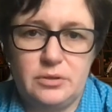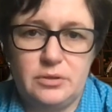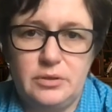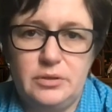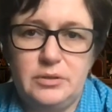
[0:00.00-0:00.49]

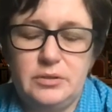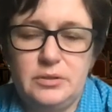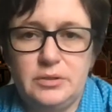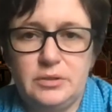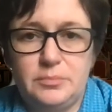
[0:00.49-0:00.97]
on
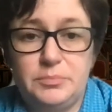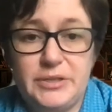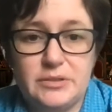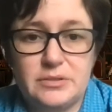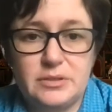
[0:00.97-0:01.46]

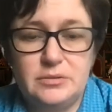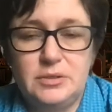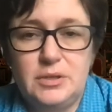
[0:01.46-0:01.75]
Piazza